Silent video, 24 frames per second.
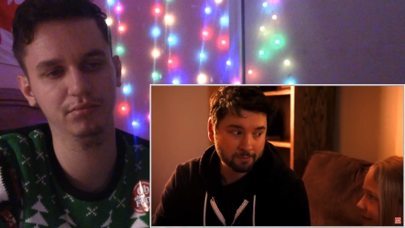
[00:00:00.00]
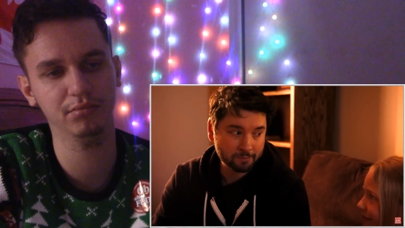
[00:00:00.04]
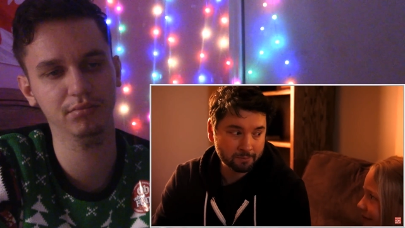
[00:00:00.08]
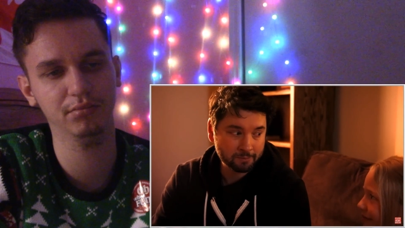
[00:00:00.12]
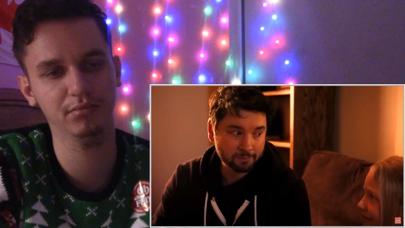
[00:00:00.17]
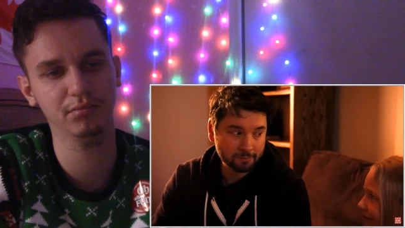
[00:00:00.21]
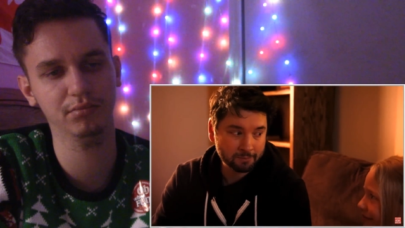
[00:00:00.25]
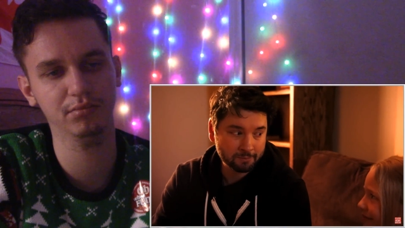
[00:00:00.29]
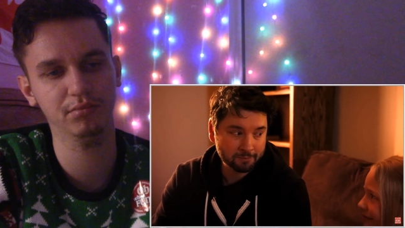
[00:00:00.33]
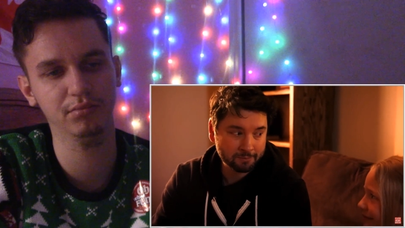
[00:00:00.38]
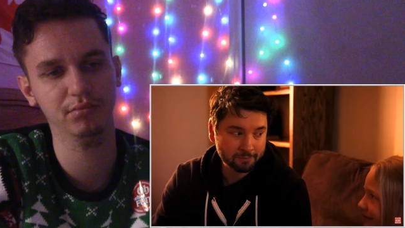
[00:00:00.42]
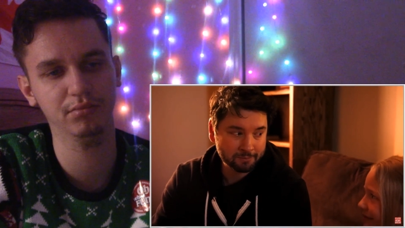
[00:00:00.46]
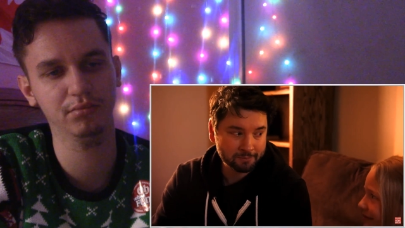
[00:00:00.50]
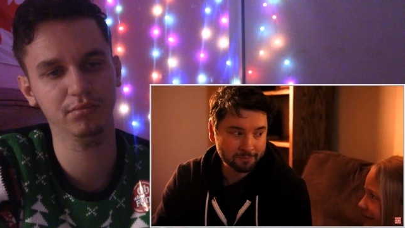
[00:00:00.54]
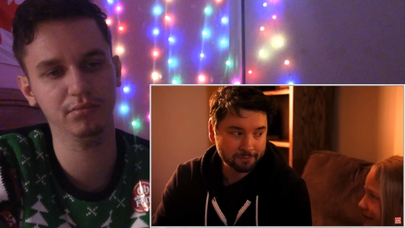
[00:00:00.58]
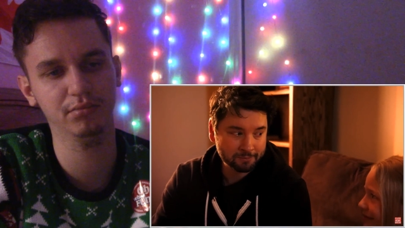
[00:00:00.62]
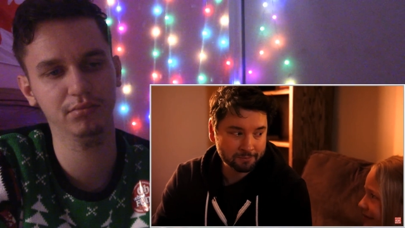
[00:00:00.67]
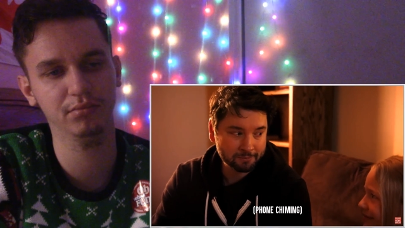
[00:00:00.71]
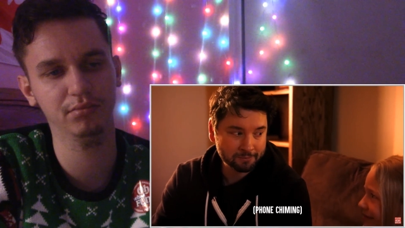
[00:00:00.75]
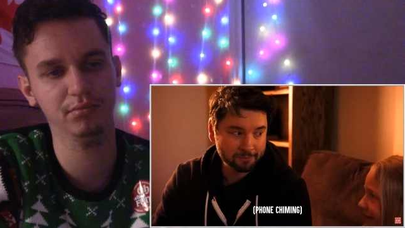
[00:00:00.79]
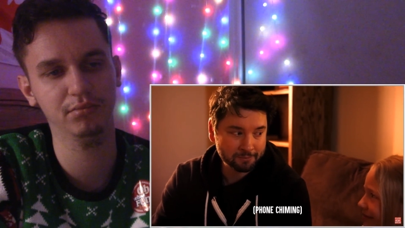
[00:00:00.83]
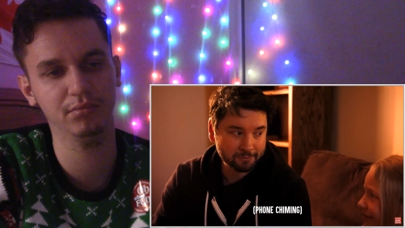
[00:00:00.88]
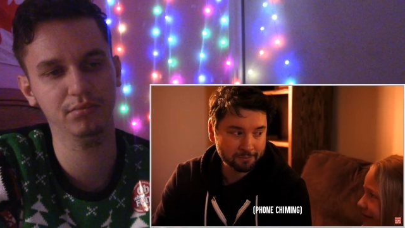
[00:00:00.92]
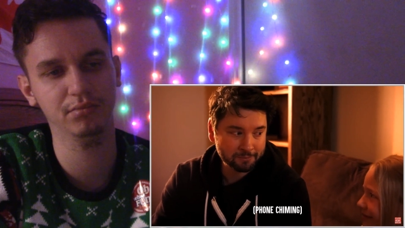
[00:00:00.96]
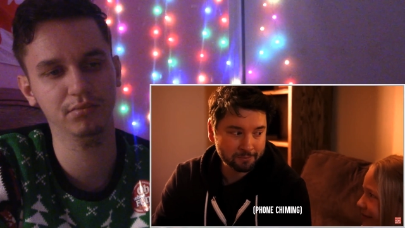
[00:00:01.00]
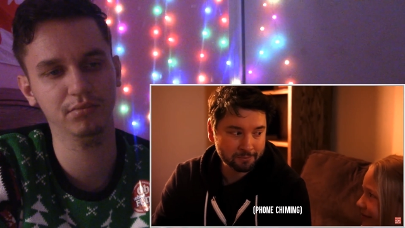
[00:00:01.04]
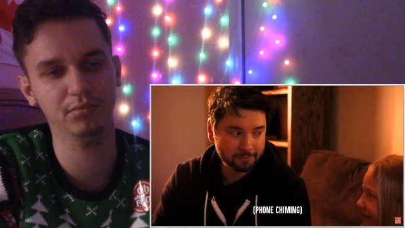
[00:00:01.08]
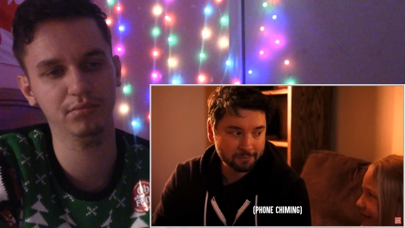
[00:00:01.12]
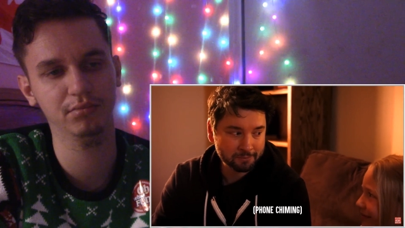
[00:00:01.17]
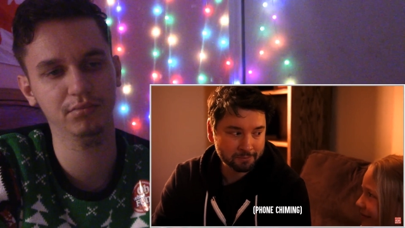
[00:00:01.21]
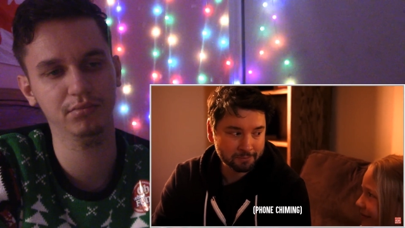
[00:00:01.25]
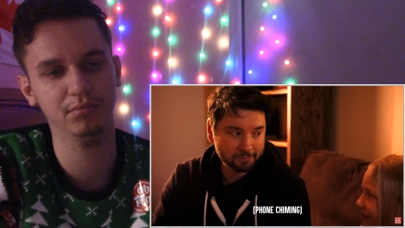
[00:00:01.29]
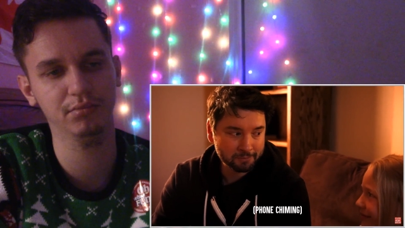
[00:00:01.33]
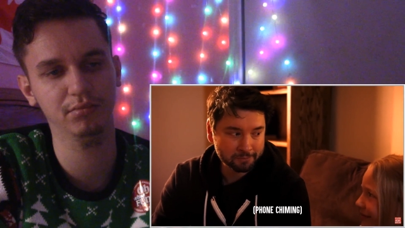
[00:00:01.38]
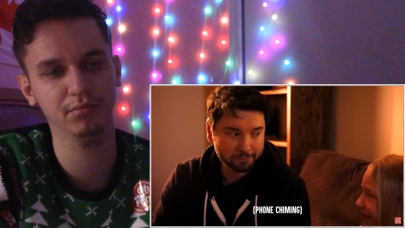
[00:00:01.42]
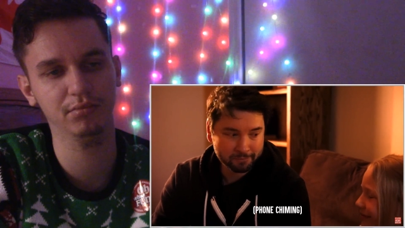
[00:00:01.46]

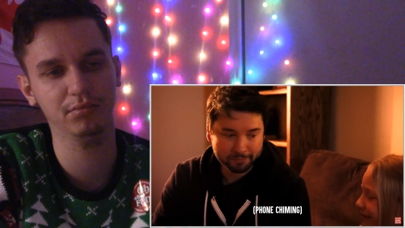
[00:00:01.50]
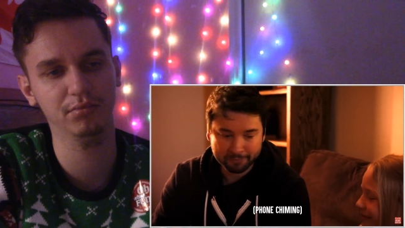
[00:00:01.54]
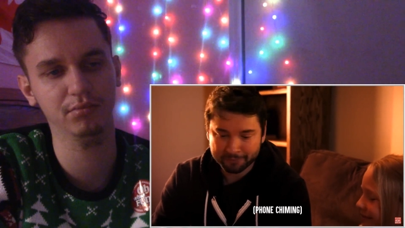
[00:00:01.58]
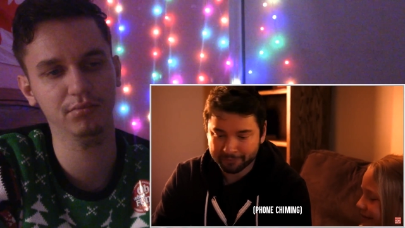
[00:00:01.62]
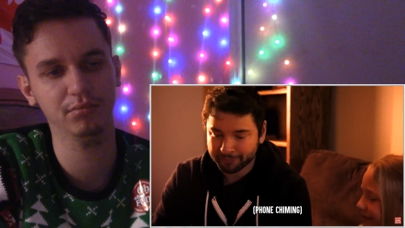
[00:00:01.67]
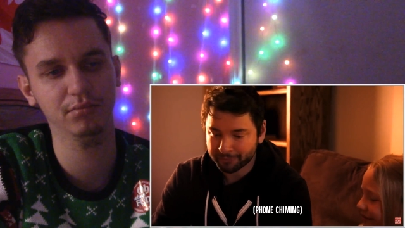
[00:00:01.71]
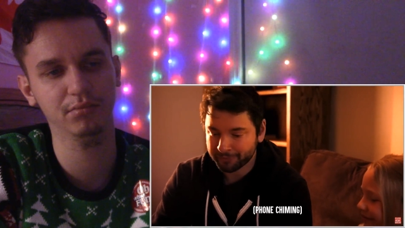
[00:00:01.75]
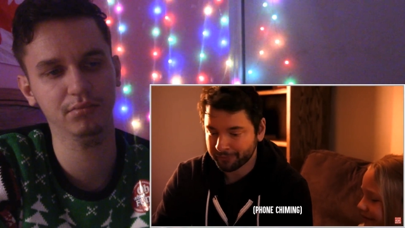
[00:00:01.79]
(silence)